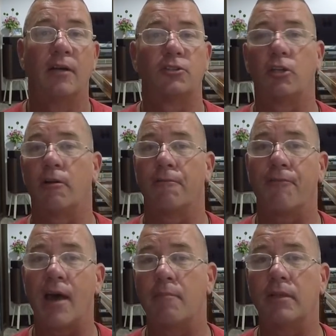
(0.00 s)
to their
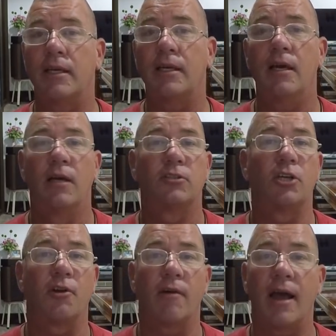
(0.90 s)
family,
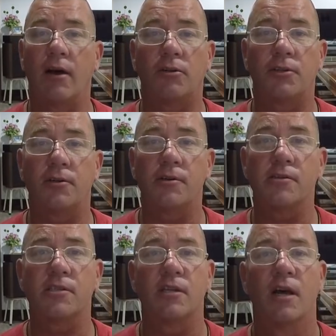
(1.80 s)
to their
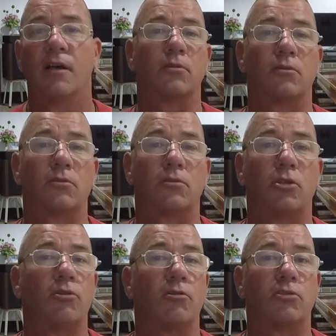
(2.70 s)
elders,
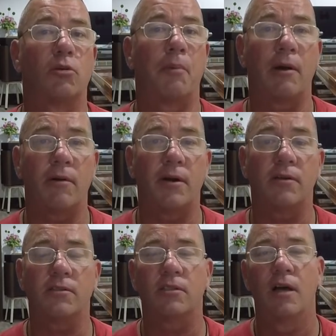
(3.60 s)
to their
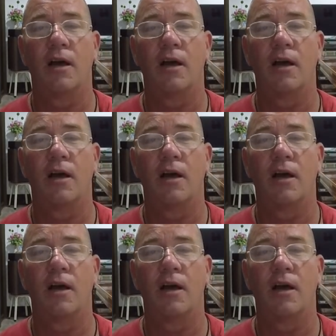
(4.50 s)
superiors.